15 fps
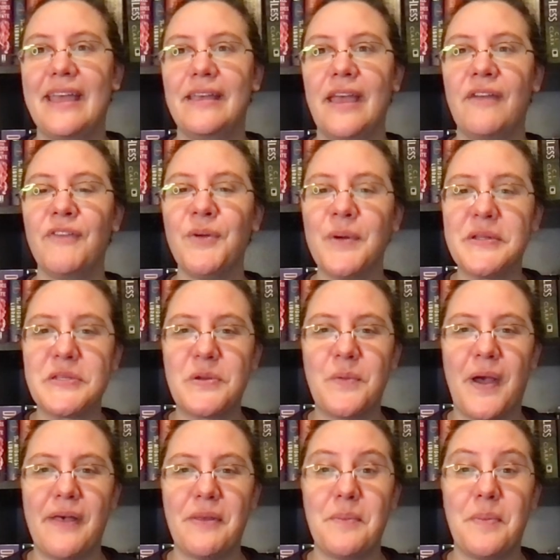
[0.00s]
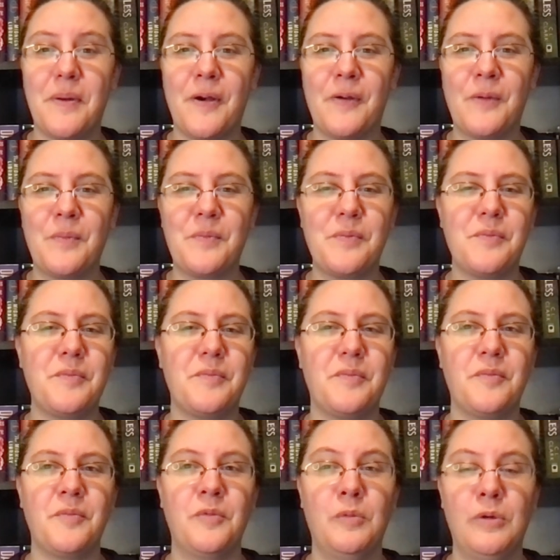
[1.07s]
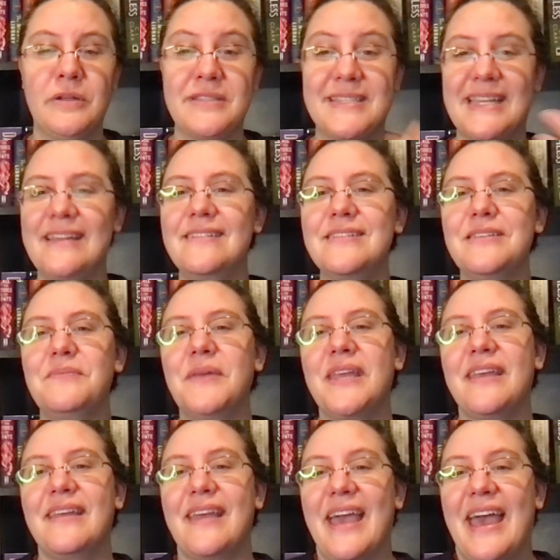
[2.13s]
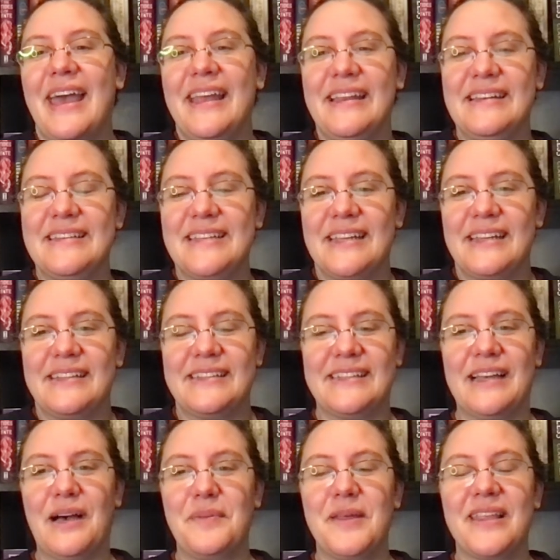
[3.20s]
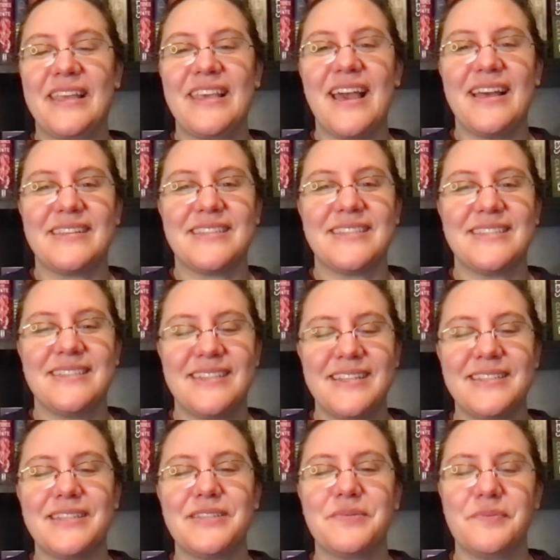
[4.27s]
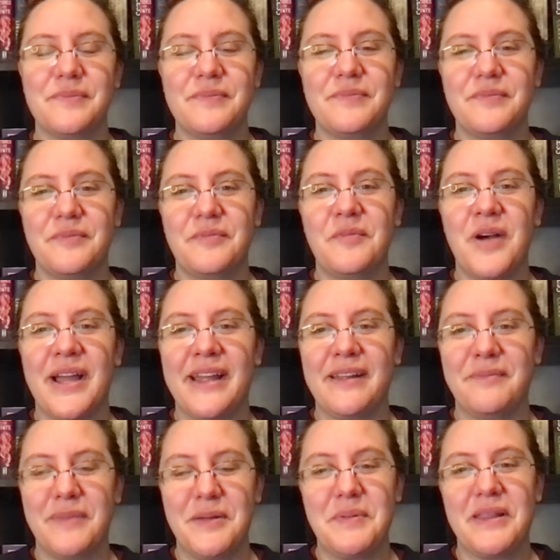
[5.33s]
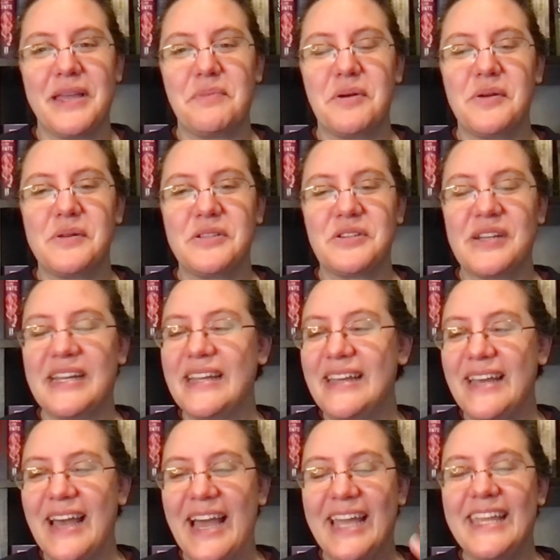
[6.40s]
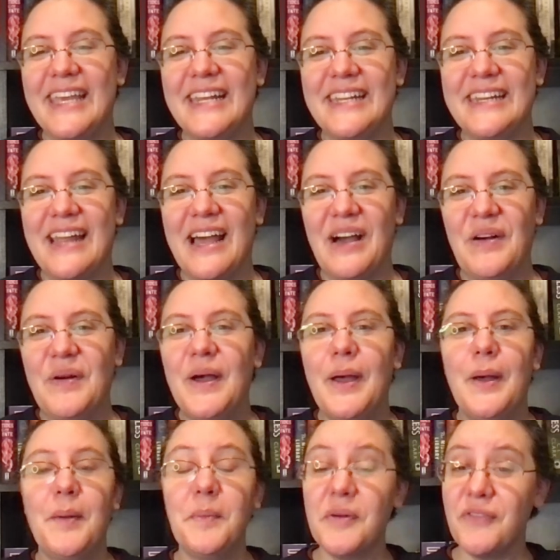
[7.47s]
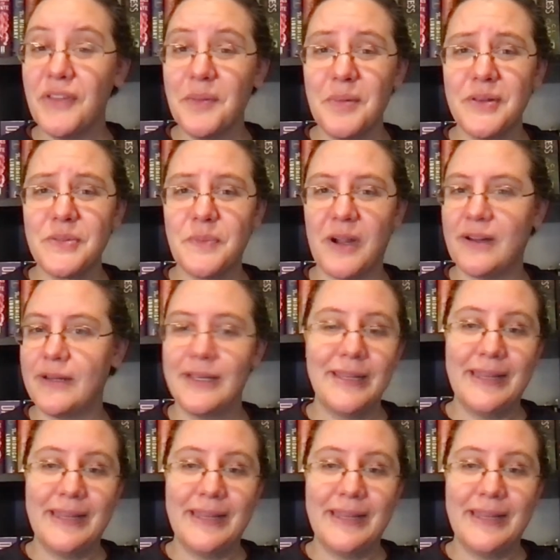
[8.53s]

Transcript: Every once in a while, a poem will sing to me, and I'll be like, yes, this is why people like poetry. I get it now. But for the most part,